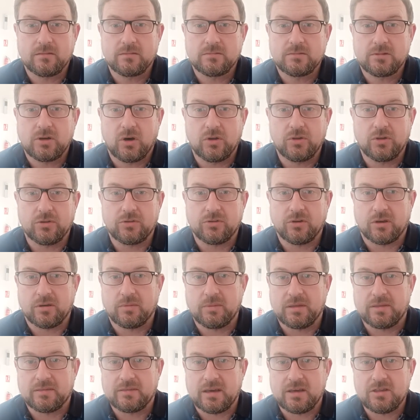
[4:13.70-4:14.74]
the
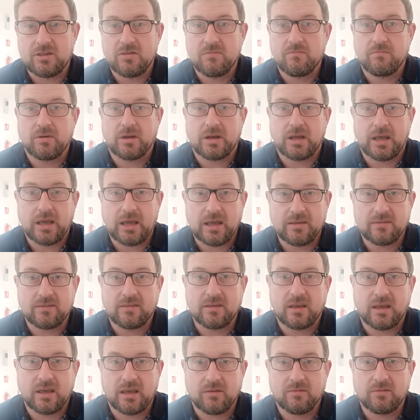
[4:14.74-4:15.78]
documentation, but it is
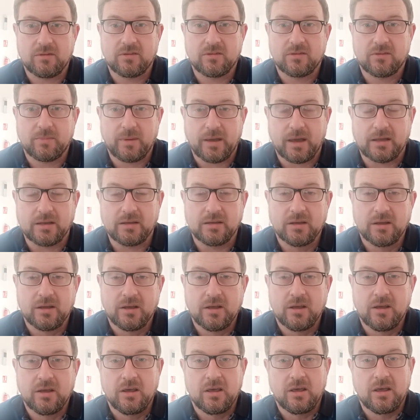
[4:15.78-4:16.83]
here in Spain,
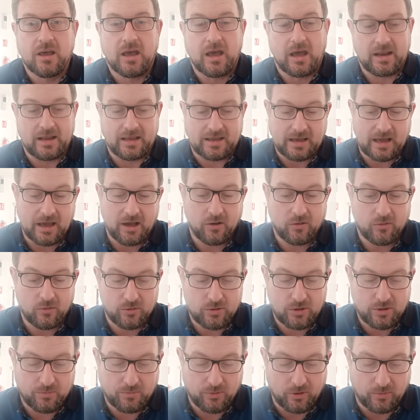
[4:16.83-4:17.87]
and it can
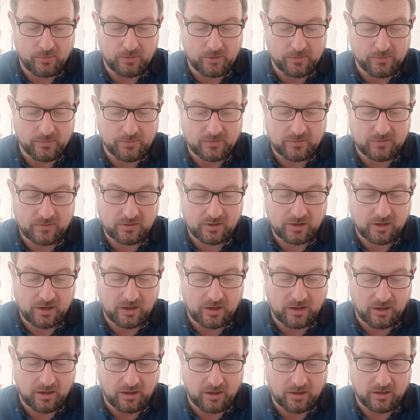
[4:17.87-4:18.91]
cause you problems.
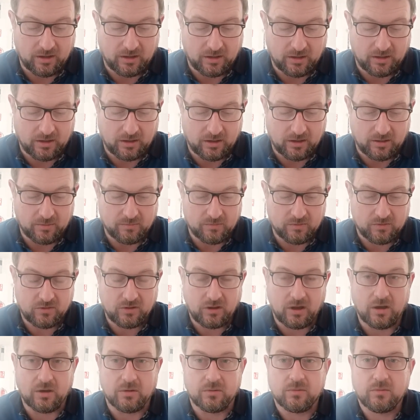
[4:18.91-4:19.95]

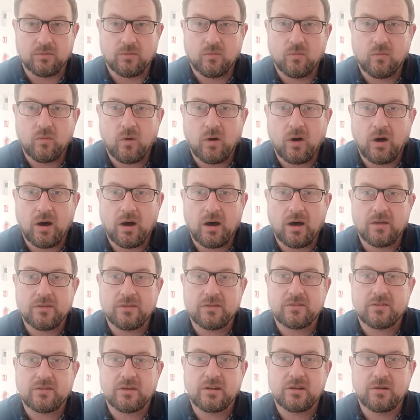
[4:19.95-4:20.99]
So, what are the
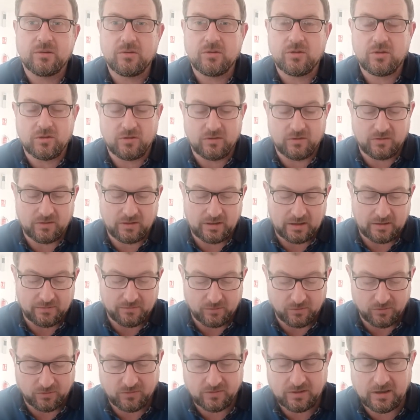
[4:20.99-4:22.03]
solutions if
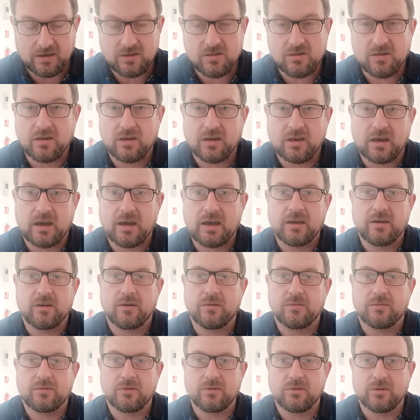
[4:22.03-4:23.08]
on Section K
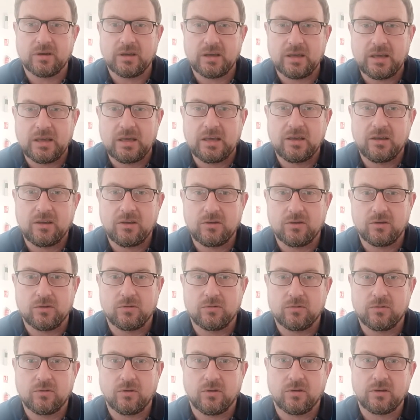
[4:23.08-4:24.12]
of your EU
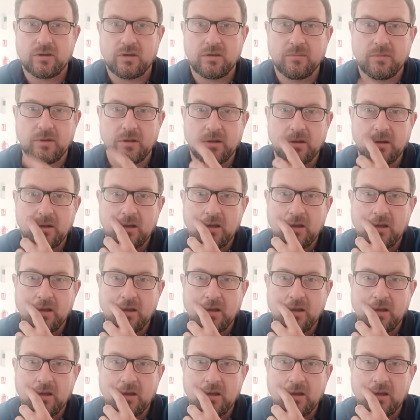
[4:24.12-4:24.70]
document